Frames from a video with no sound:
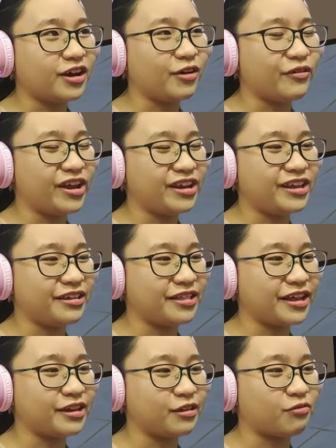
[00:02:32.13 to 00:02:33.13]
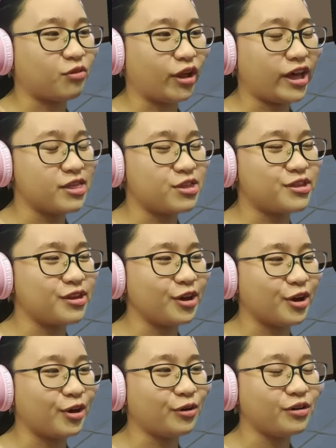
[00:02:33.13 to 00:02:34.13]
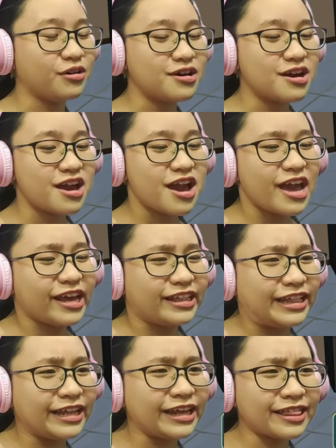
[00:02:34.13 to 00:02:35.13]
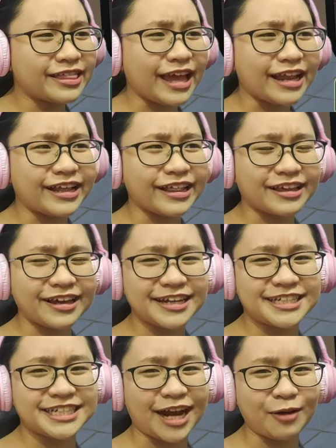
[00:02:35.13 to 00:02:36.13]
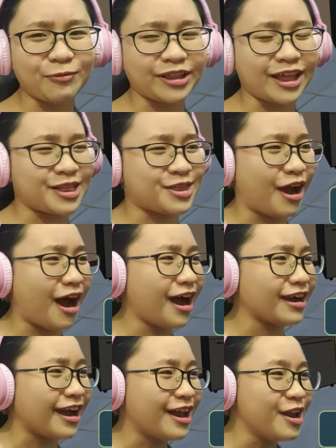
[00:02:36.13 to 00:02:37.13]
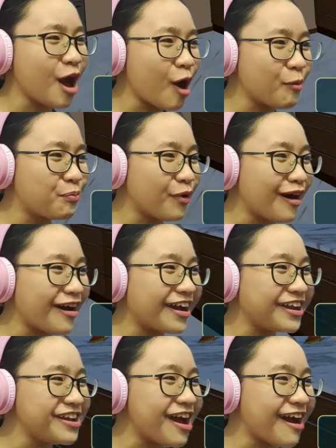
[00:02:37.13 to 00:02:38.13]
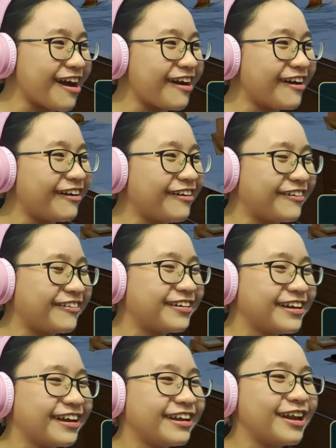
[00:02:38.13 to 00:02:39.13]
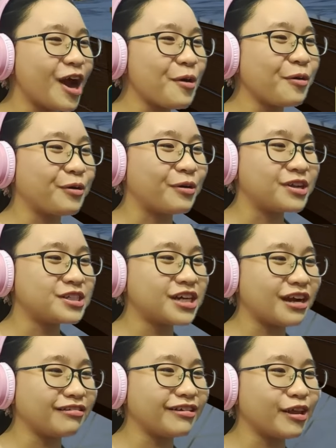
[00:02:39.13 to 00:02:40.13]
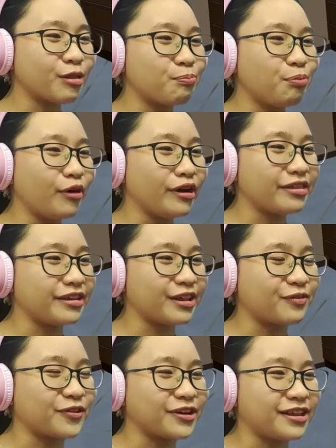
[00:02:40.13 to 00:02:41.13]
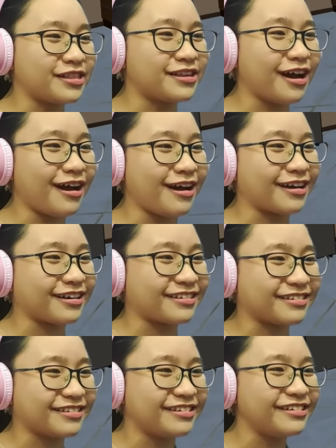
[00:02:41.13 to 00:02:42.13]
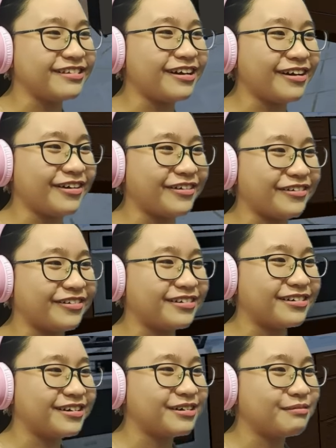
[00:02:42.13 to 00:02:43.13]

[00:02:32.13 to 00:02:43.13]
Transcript: Oh wait, he said he's full. And two, did he said he's gonna share it with the dog? No, boy, no! No! Chocolate is poisonous for the dog! No!